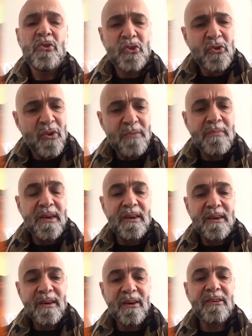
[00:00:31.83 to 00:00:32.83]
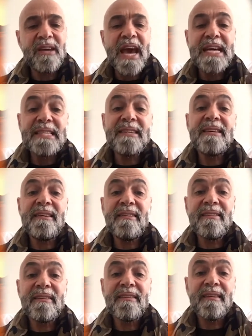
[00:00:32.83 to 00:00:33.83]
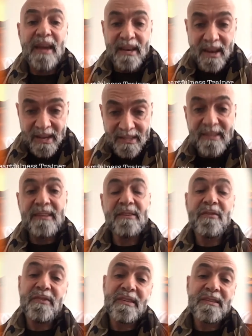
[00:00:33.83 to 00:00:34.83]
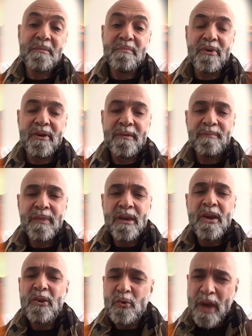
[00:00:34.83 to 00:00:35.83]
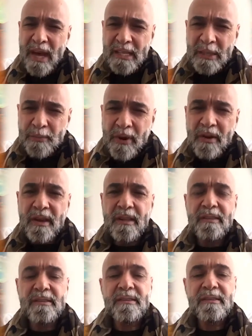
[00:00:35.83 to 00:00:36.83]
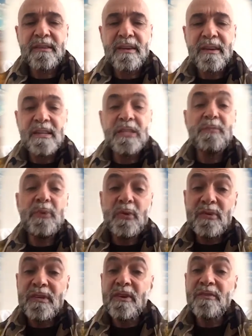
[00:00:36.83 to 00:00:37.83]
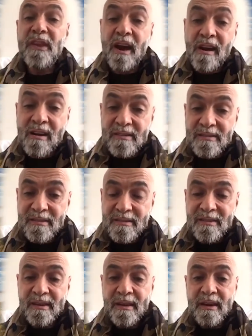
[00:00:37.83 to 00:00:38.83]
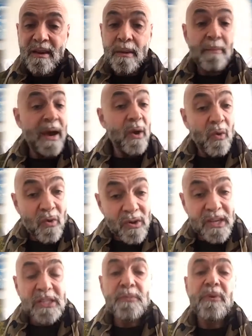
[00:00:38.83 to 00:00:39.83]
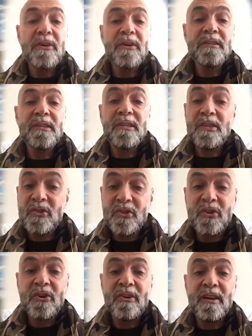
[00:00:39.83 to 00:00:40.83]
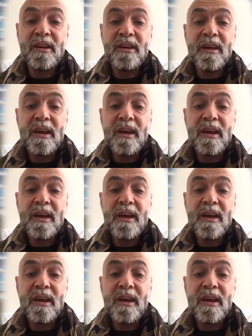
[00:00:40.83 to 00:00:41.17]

Join me on the 18th and 19th of December to experience this beauty of the heart, my own experience in this journey,